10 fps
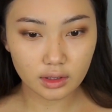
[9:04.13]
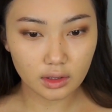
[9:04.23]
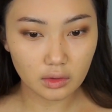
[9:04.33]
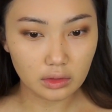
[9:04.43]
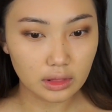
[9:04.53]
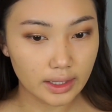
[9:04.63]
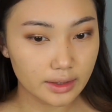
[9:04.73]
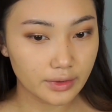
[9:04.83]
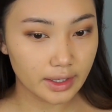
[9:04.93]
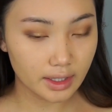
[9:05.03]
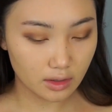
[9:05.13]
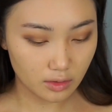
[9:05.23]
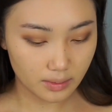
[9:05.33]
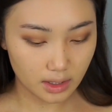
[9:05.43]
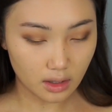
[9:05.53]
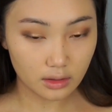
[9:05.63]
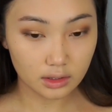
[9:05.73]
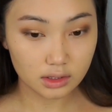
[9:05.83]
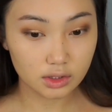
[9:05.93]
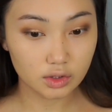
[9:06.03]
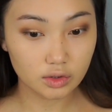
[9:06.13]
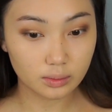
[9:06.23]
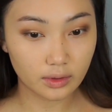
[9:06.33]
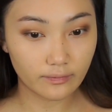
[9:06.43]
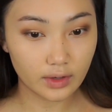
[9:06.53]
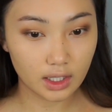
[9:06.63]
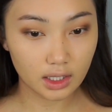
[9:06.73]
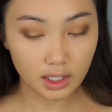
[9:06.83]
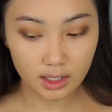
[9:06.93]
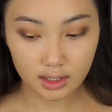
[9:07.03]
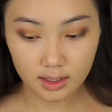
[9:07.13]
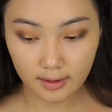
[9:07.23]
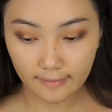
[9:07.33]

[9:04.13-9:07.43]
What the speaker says: a little light right now. Oh my god, I look super freaking light.